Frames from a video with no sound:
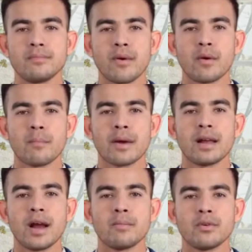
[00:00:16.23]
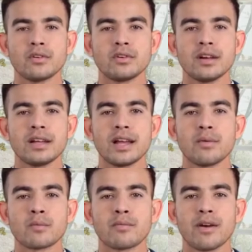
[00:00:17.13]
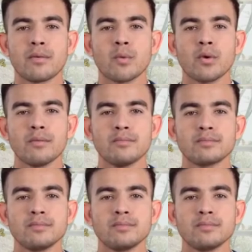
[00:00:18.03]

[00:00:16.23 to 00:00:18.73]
There are many options to connect with Facebook.